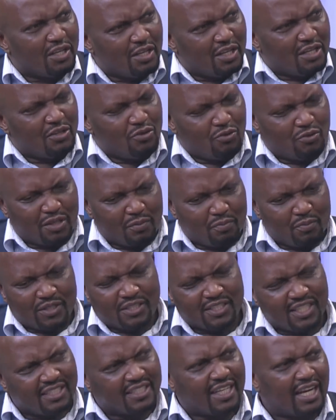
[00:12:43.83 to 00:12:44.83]
you know, the
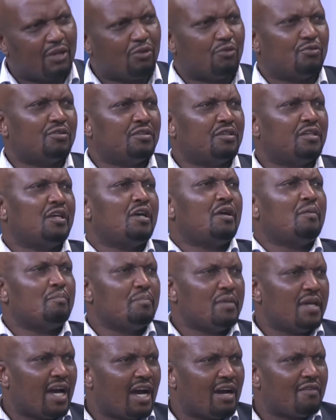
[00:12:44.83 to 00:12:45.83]
president alone
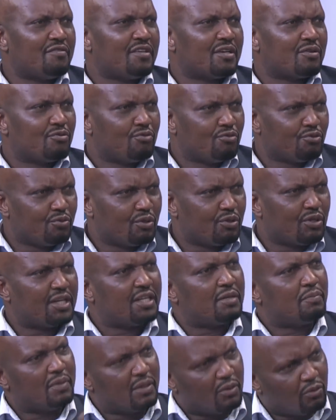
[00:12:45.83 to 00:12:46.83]
may have the goodwill and he
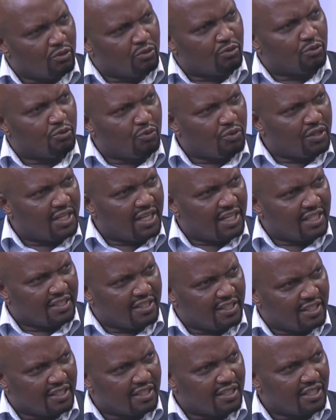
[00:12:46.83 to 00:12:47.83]
may want to do the right
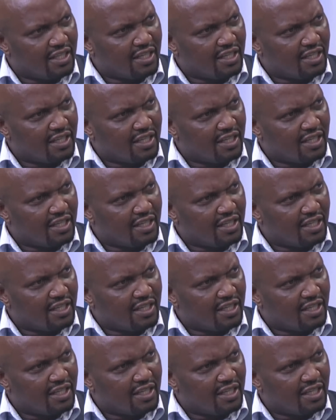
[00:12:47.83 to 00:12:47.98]
things,